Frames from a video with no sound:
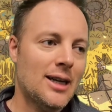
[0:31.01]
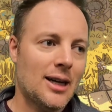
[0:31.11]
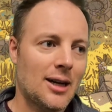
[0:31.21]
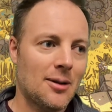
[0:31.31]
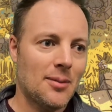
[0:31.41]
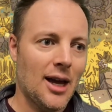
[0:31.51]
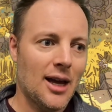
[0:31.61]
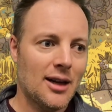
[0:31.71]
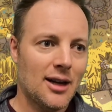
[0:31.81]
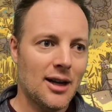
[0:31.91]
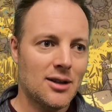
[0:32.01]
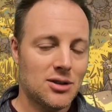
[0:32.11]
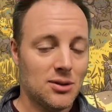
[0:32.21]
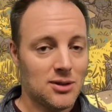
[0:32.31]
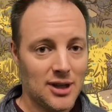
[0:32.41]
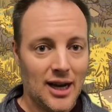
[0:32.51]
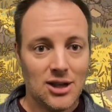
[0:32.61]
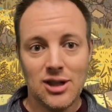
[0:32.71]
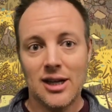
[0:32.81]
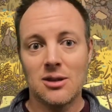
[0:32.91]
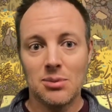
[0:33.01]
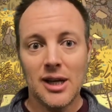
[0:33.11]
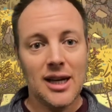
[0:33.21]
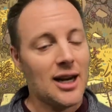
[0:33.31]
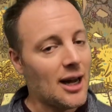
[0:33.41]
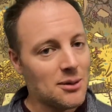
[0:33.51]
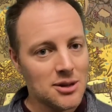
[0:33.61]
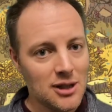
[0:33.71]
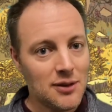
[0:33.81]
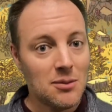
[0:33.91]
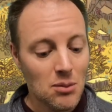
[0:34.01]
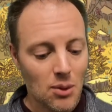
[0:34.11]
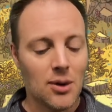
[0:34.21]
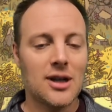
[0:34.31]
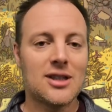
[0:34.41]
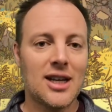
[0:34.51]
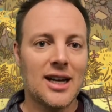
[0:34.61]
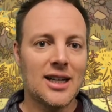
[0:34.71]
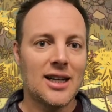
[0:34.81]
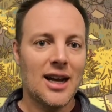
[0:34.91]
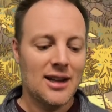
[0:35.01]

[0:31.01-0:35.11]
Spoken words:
And as soon as I actually got to play it, I was even more excited.